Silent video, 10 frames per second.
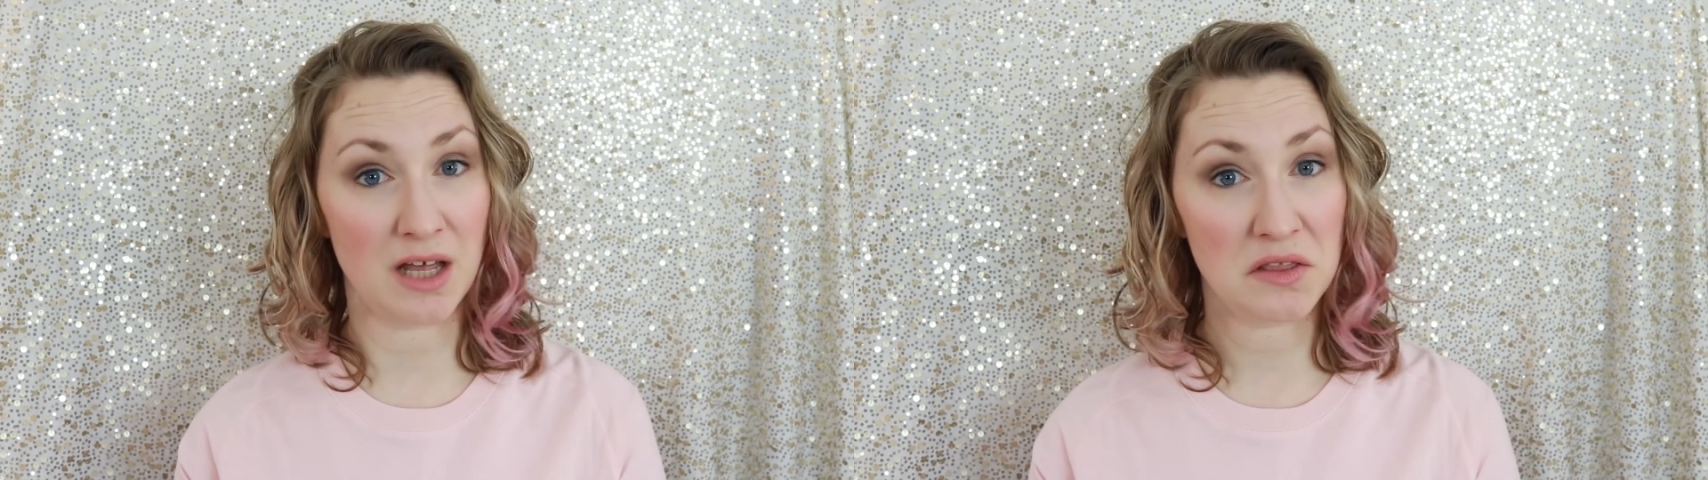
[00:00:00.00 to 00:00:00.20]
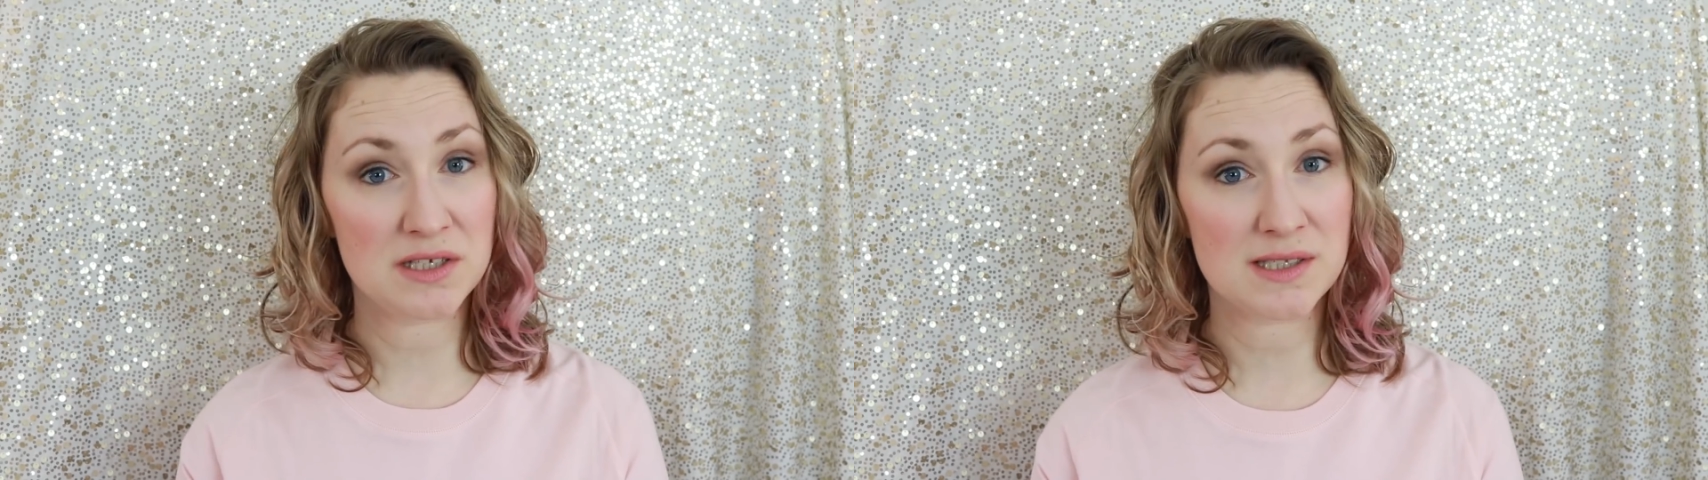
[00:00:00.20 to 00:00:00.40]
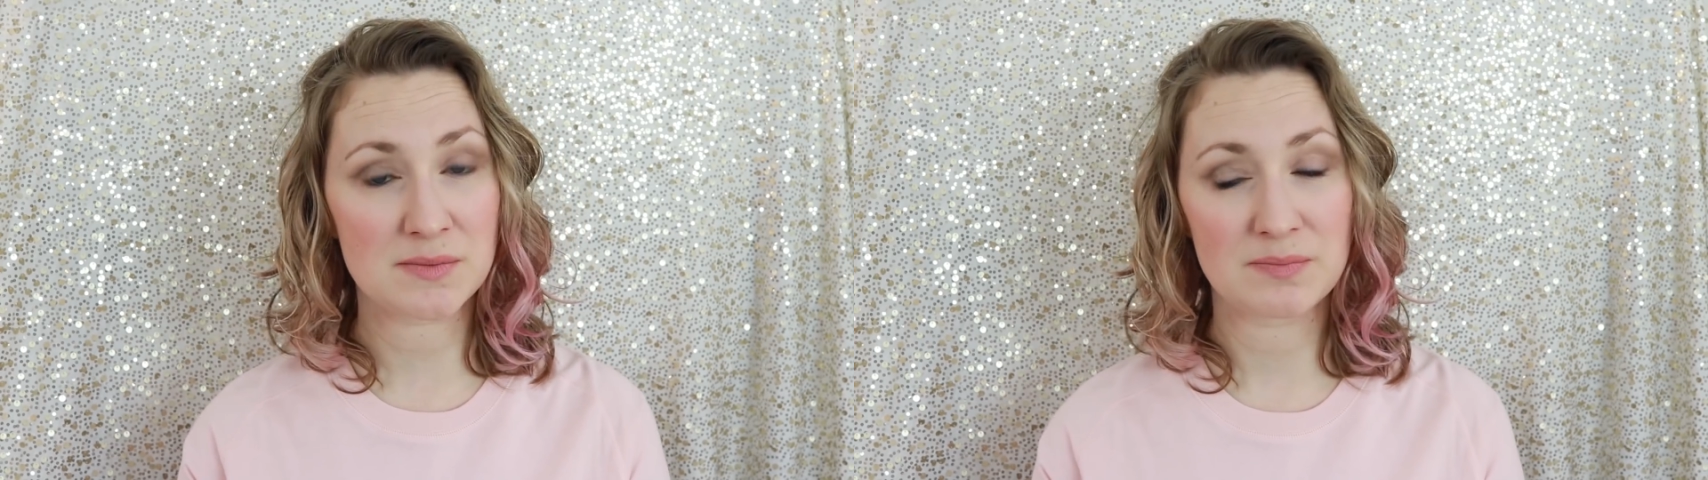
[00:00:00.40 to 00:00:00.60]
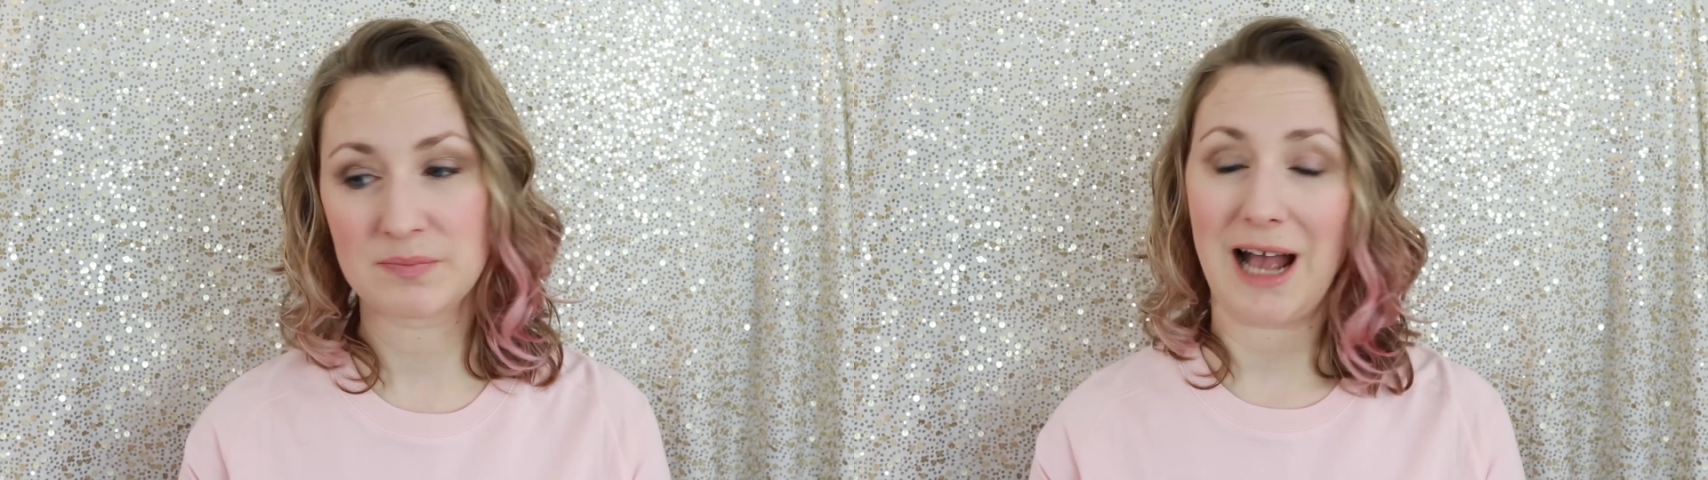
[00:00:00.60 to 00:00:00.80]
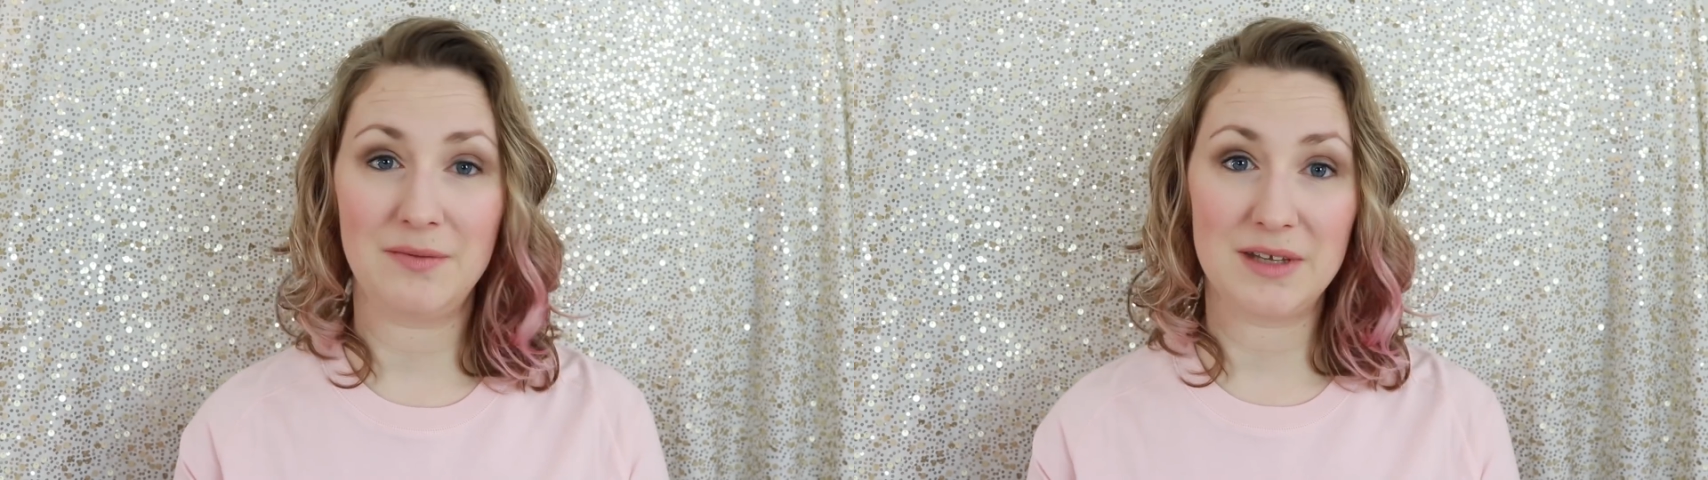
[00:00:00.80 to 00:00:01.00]
others,
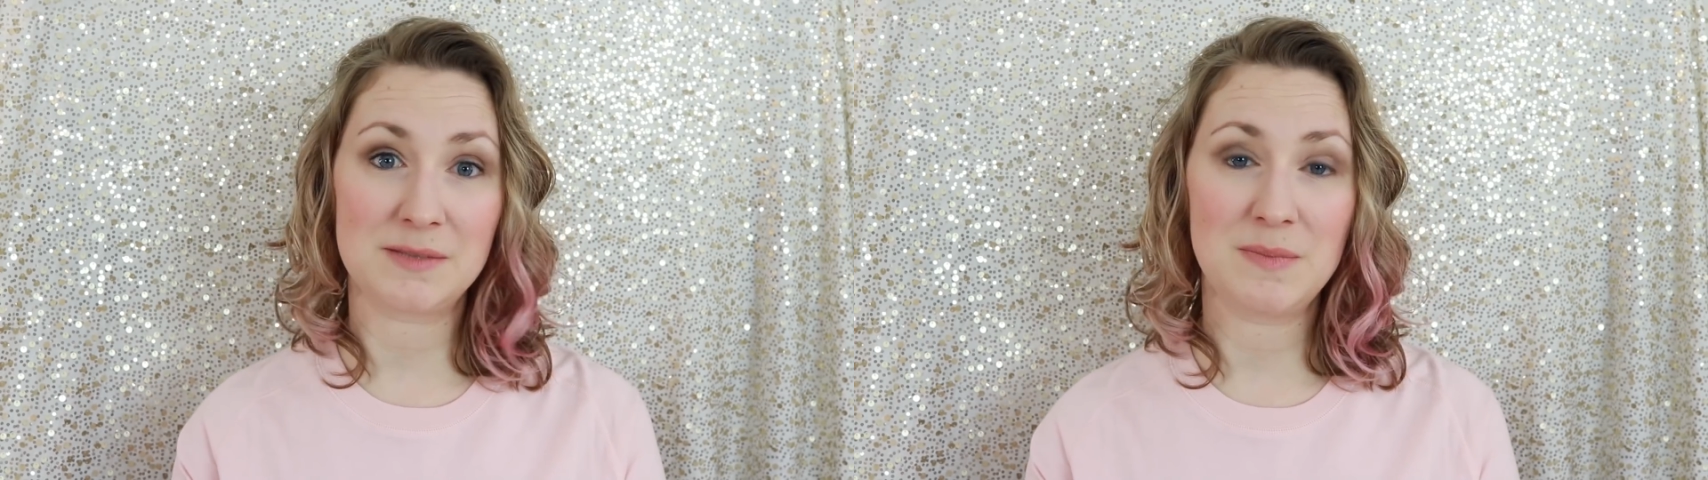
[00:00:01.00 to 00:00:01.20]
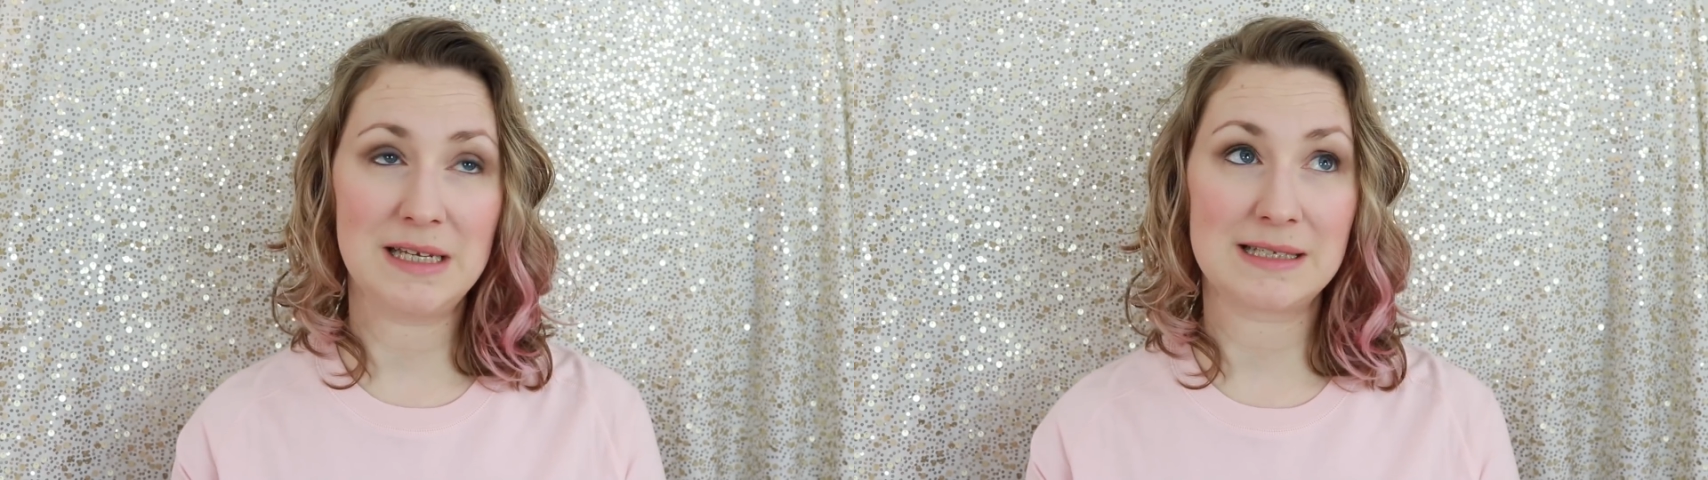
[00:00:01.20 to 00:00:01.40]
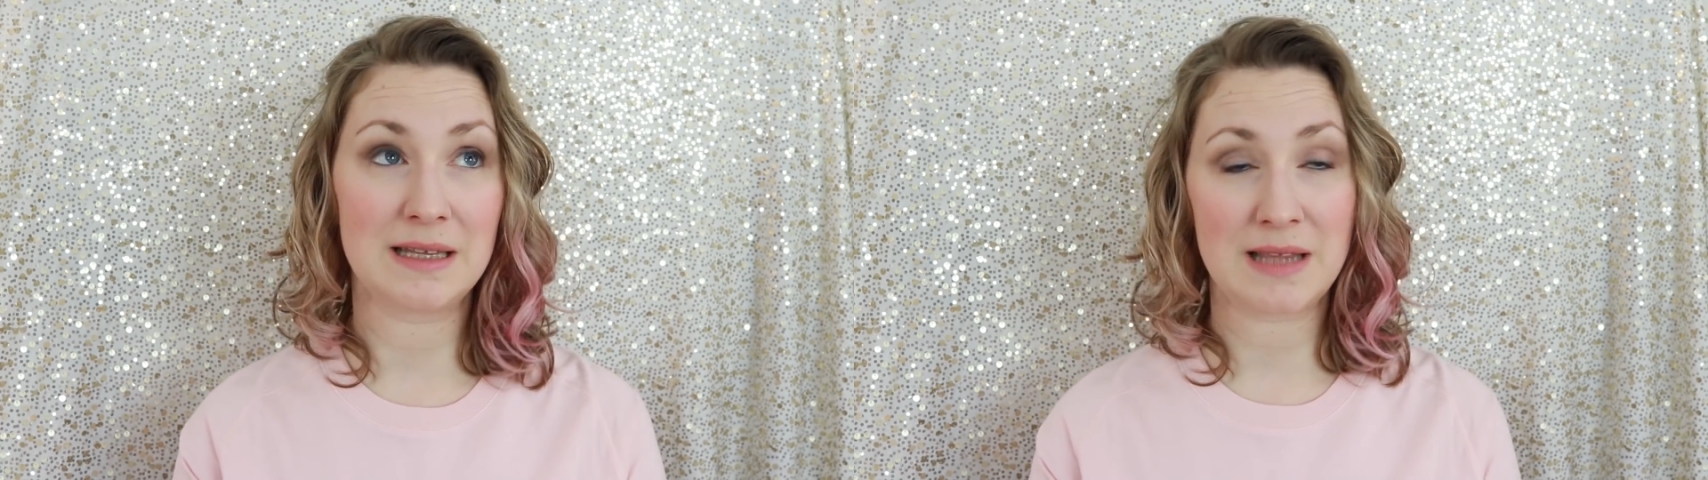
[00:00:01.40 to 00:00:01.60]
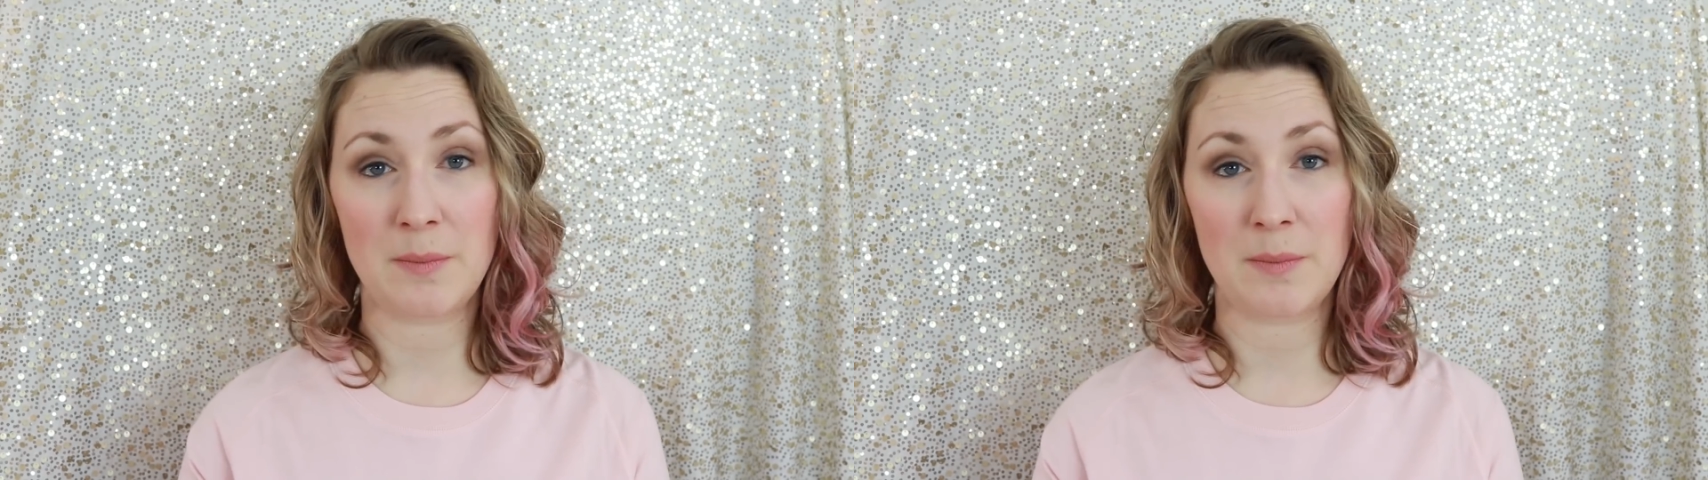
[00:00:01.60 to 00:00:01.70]
and this means that